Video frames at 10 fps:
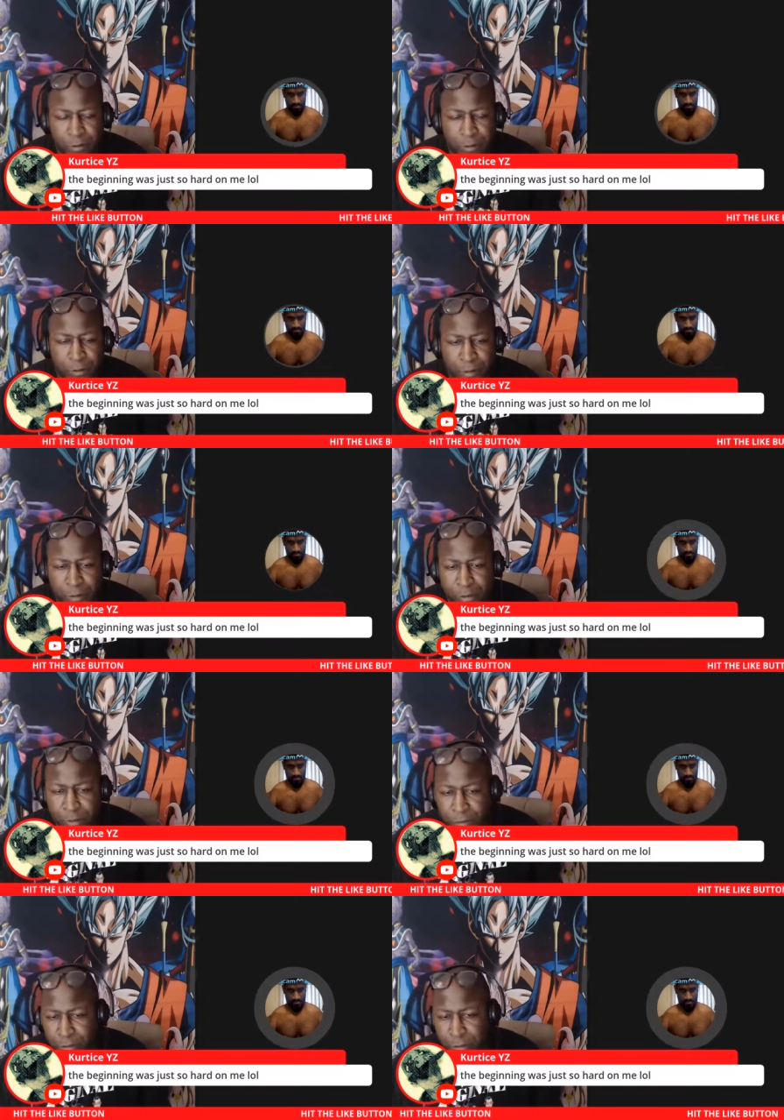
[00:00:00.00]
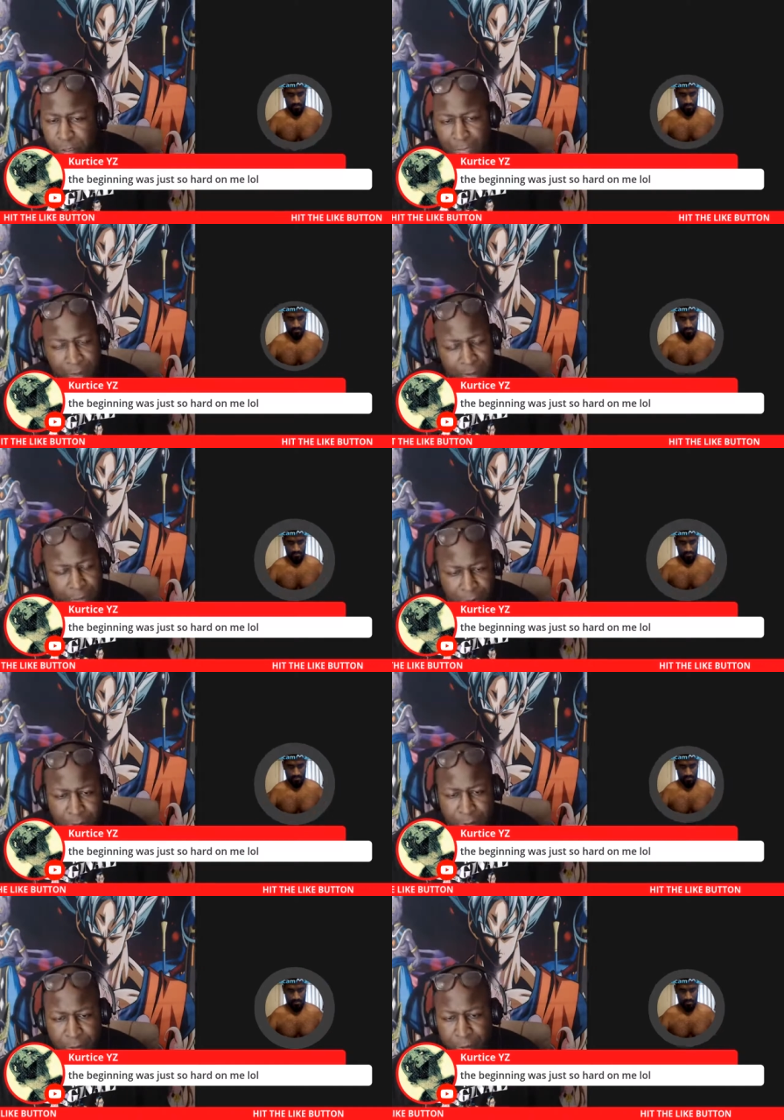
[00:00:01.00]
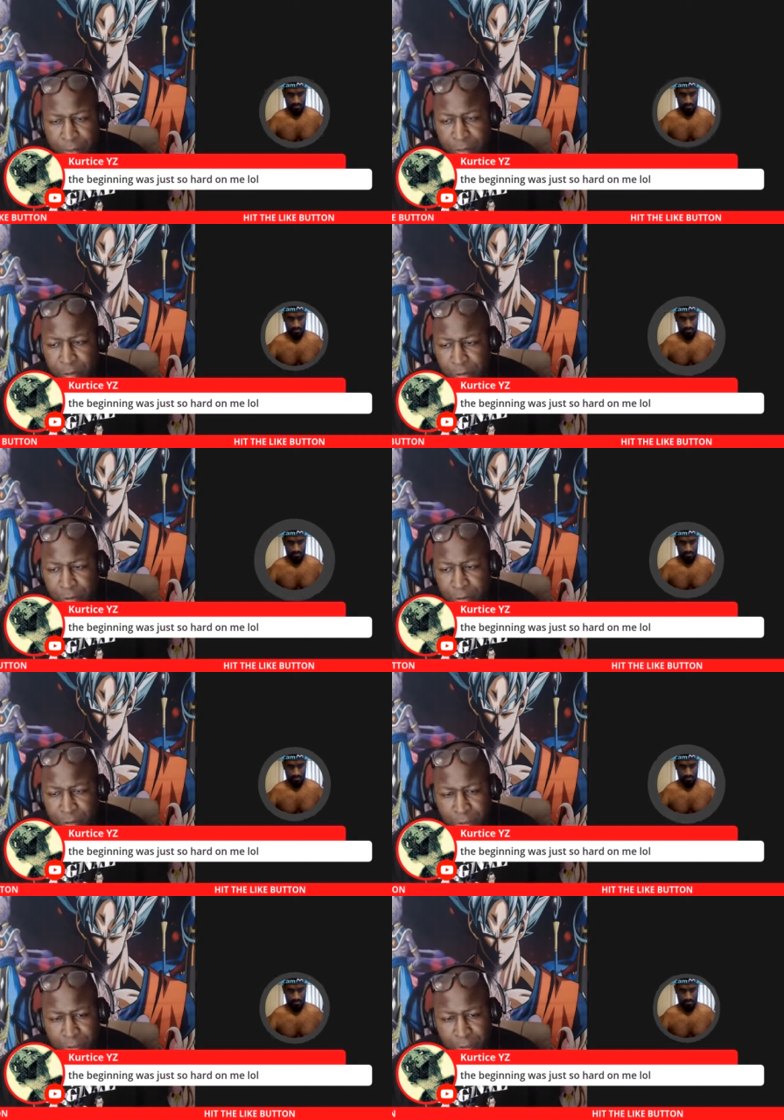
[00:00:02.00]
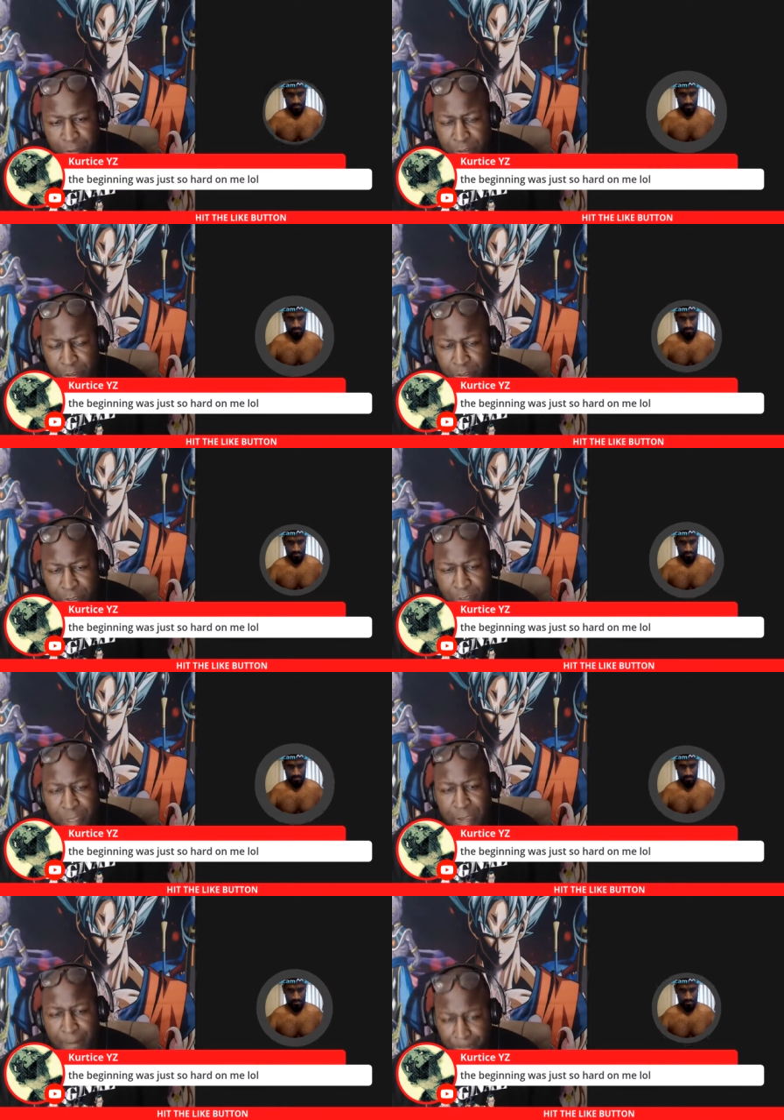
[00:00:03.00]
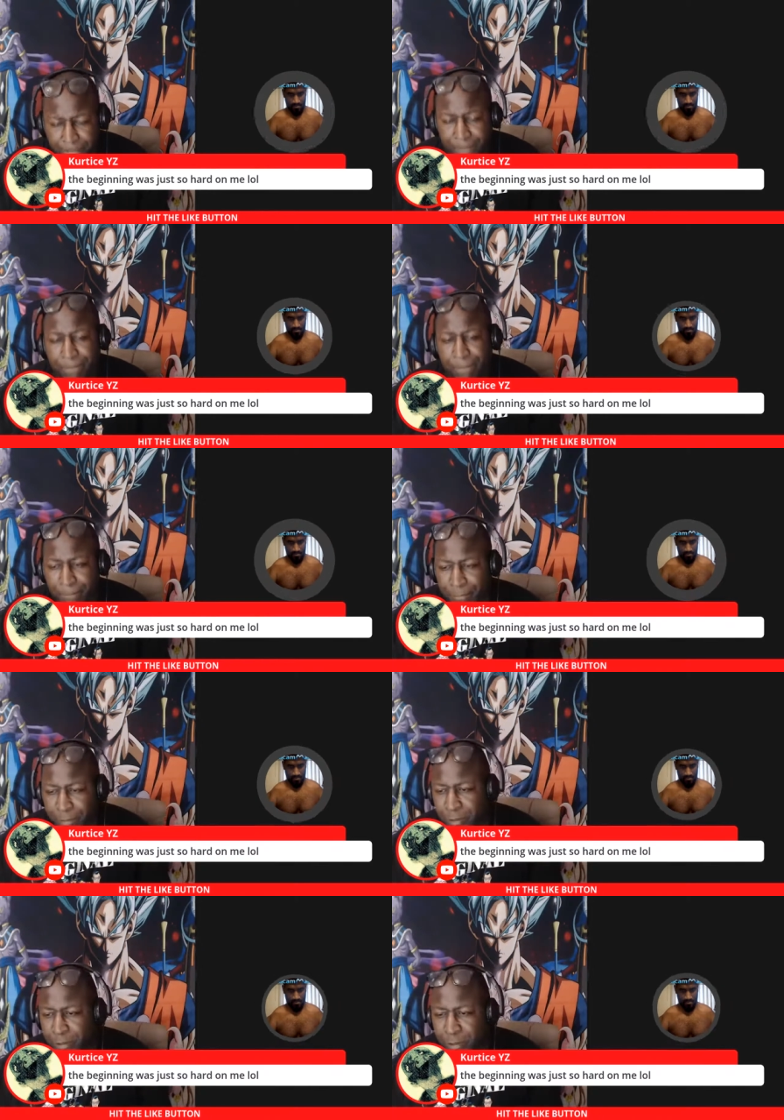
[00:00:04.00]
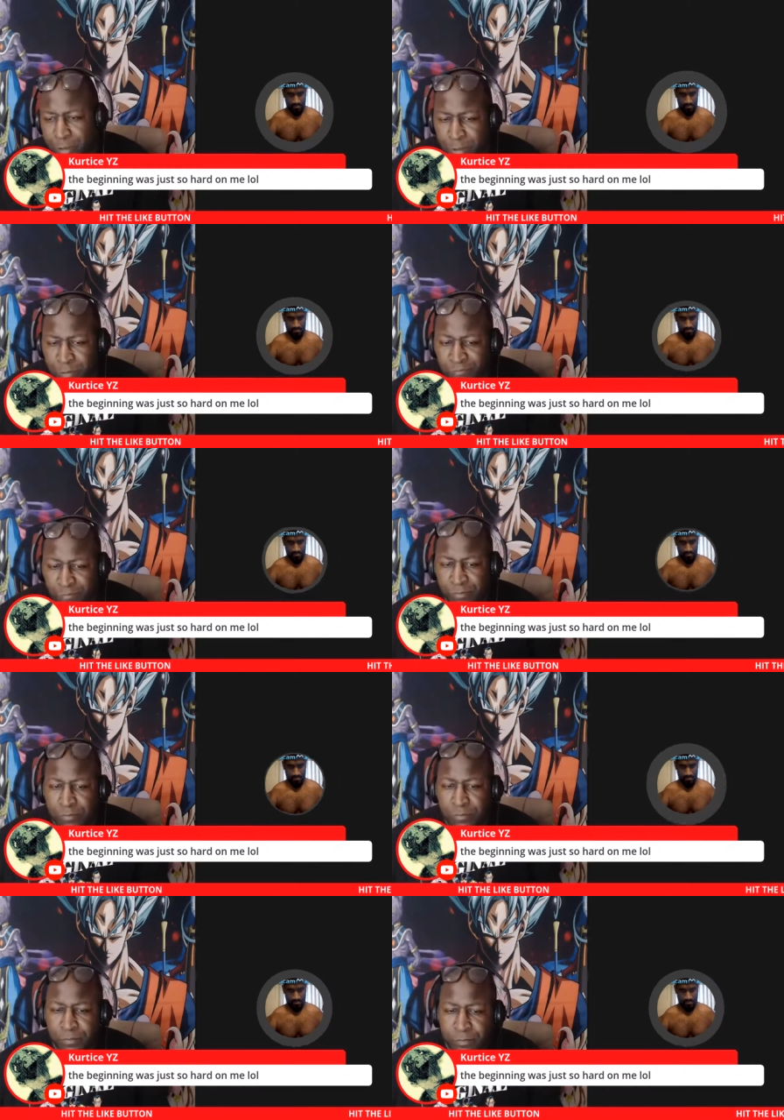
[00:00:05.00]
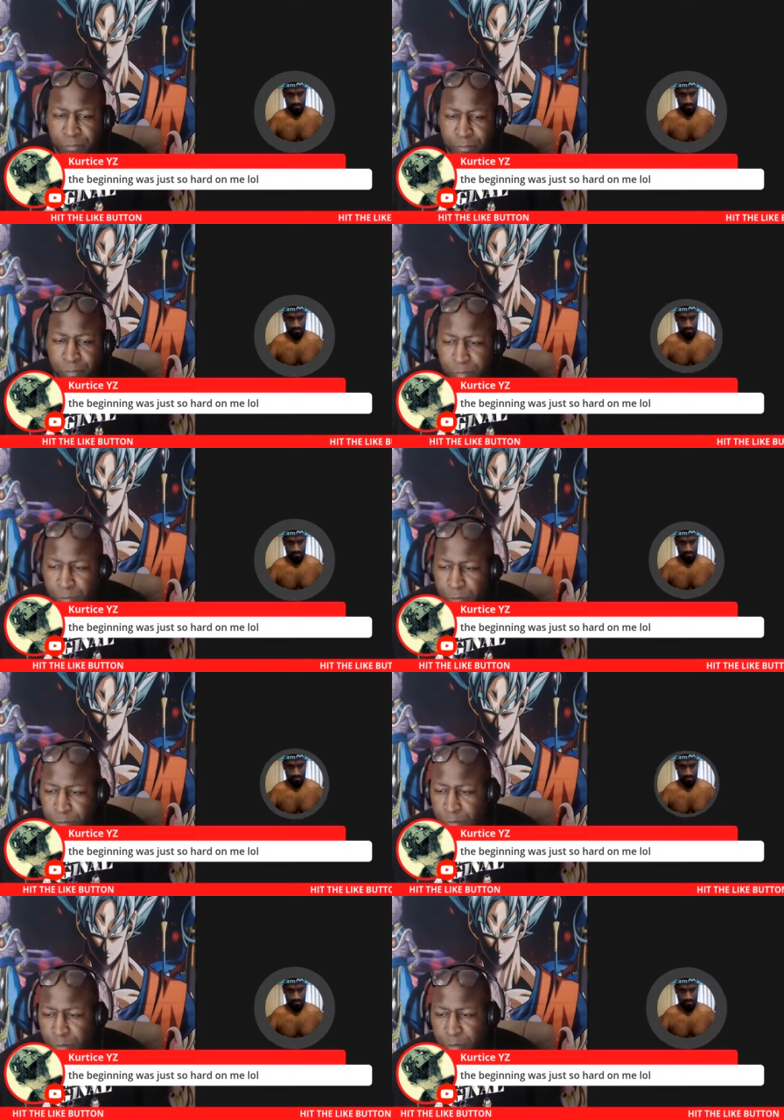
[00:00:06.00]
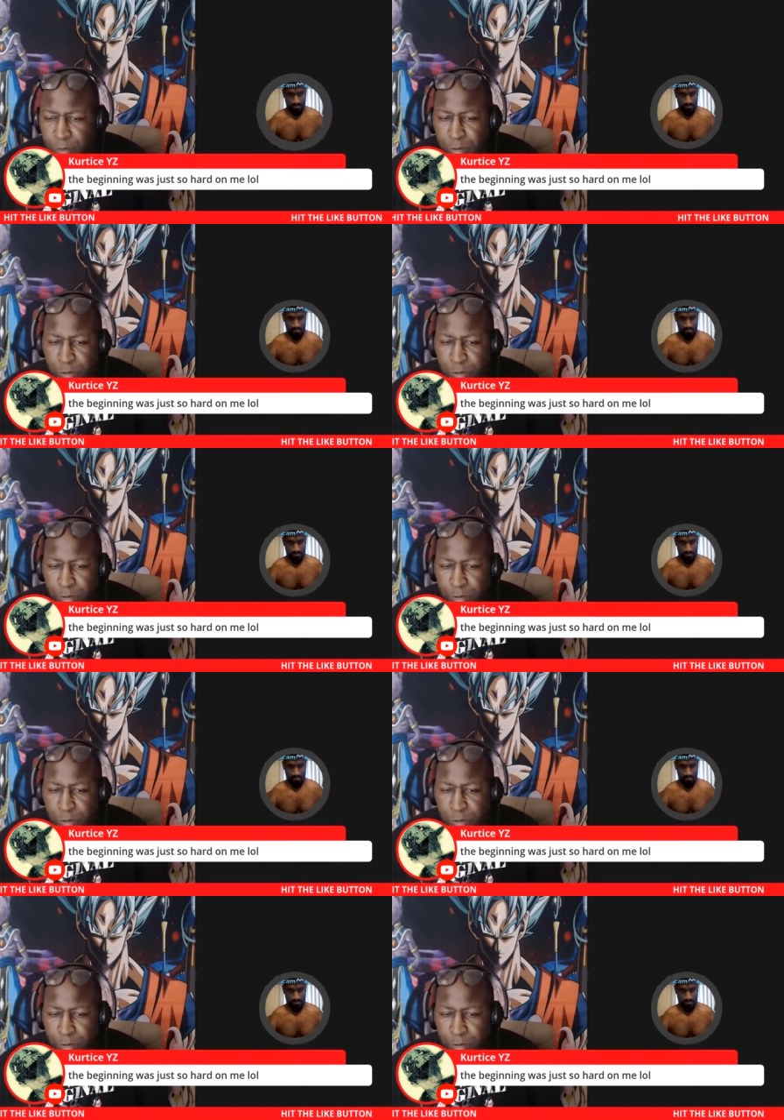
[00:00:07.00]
then the rest is more of a nitpicky thing, unless it's so prominent to where it ruins the entire movie.